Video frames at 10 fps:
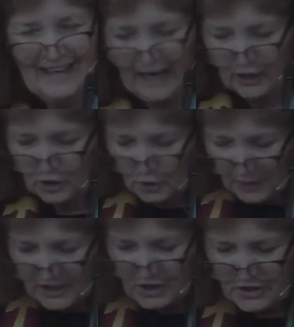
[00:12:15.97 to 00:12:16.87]
A
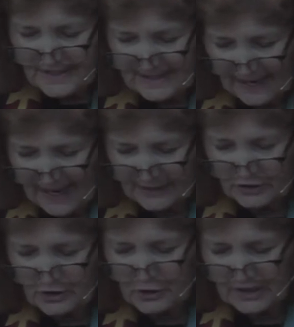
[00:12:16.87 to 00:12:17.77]
gracious
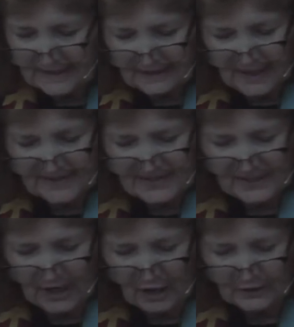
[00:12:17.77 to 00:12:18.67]
attitude and
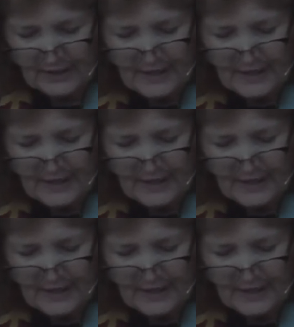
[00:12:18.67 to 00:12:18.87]
lifestyle